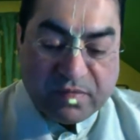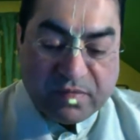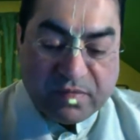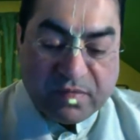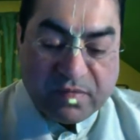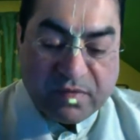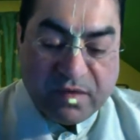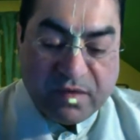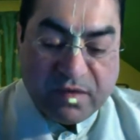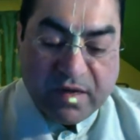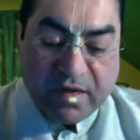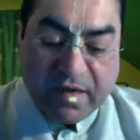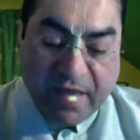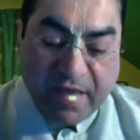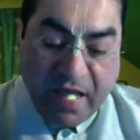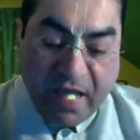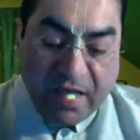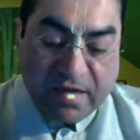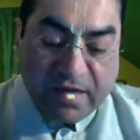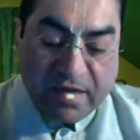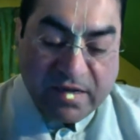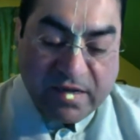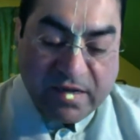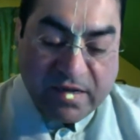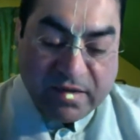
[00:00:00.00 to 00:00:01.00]
a
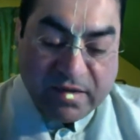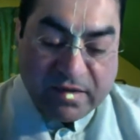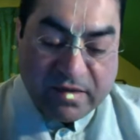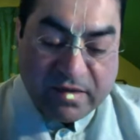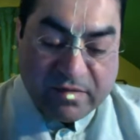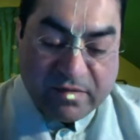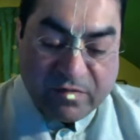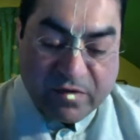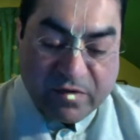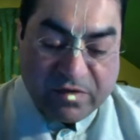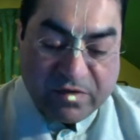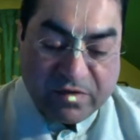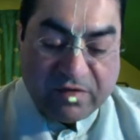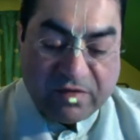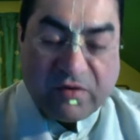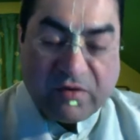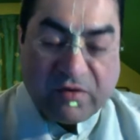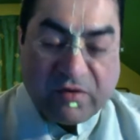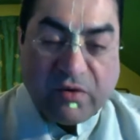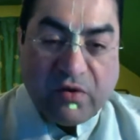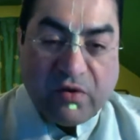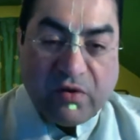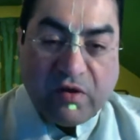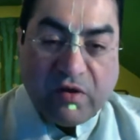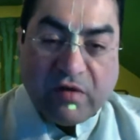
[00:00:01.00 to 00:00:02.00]
jnani versus the
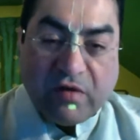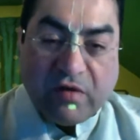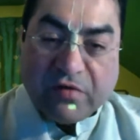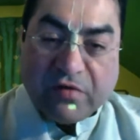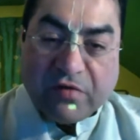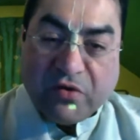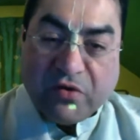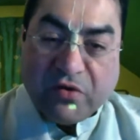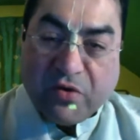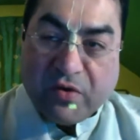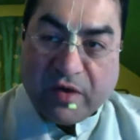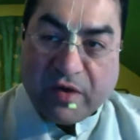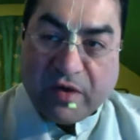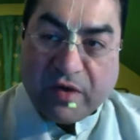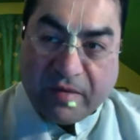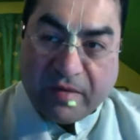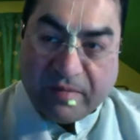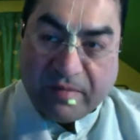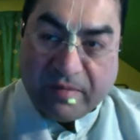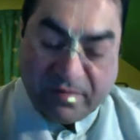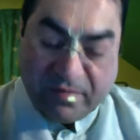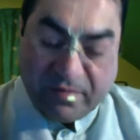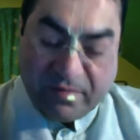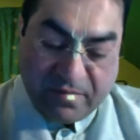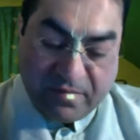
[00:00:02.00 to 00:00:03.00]
goal of a yogi?
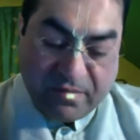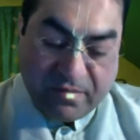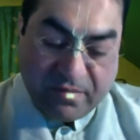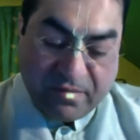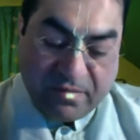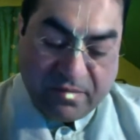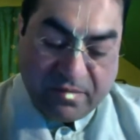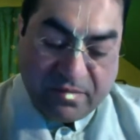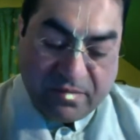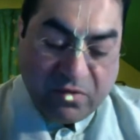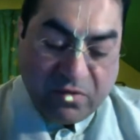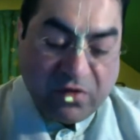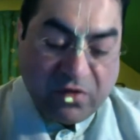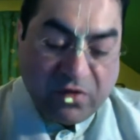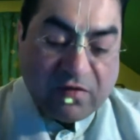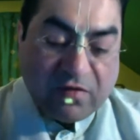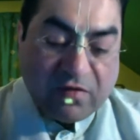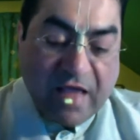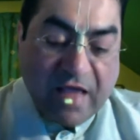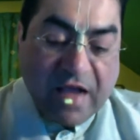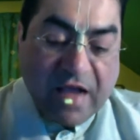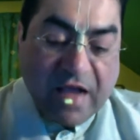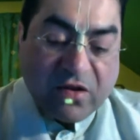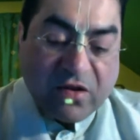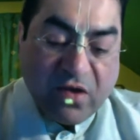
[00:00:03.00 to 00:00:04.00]
Because
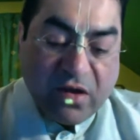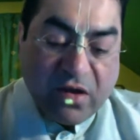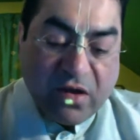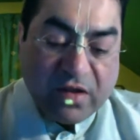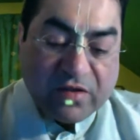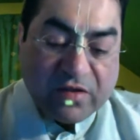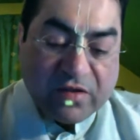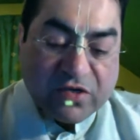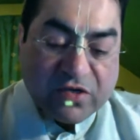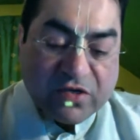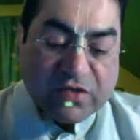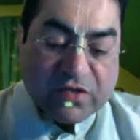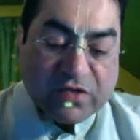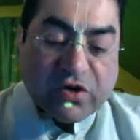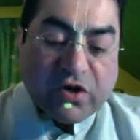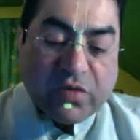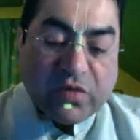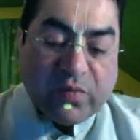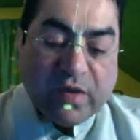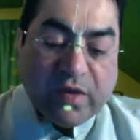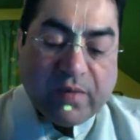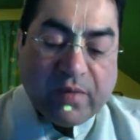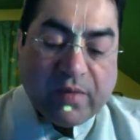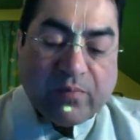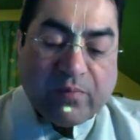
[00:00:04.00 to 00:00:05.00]
that knowledge is going to
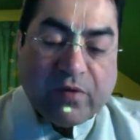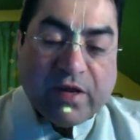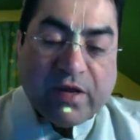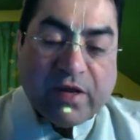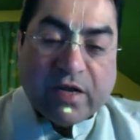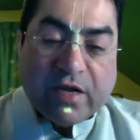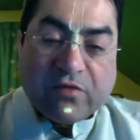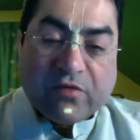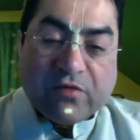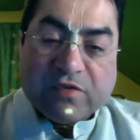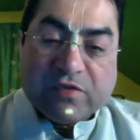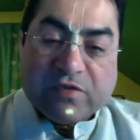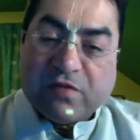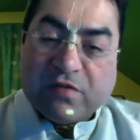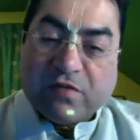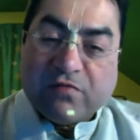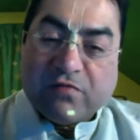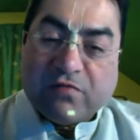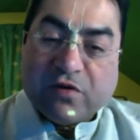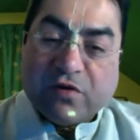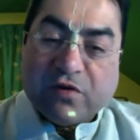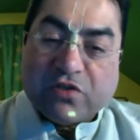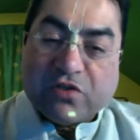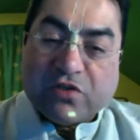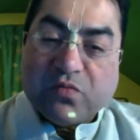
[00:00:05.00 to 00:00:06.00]
be a prerequisite for
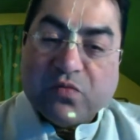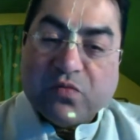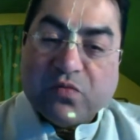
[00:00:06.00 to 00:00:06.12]
us to move